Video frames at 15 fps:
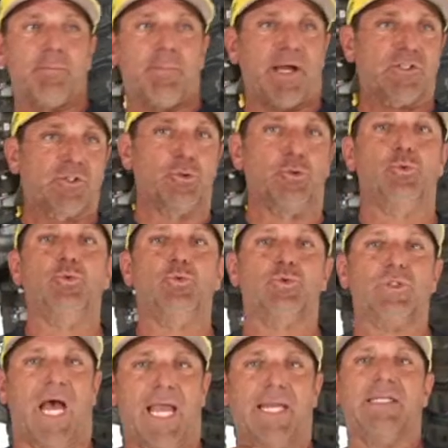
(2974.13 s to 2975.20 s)
in by two
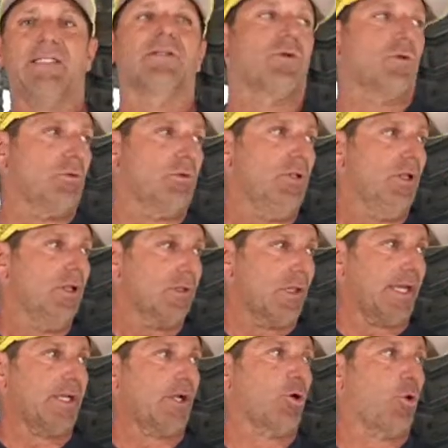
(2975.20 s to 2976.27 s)
tiny little
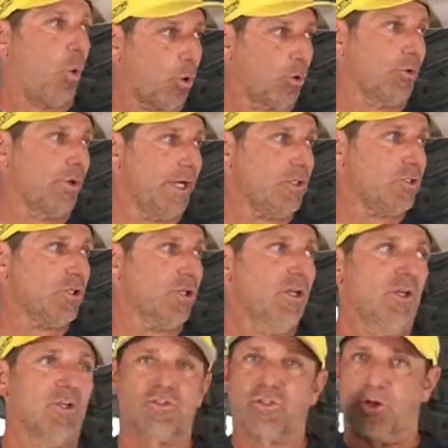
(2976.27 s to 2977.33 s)
like quarter inch.
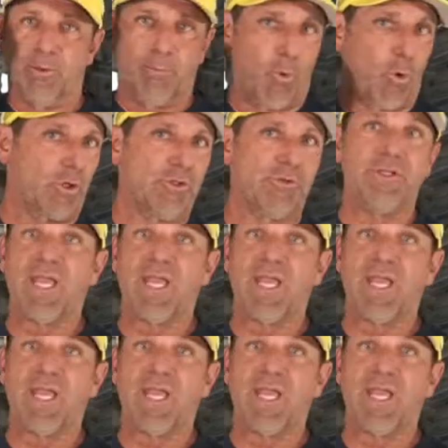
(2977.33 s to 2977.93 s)
So the more you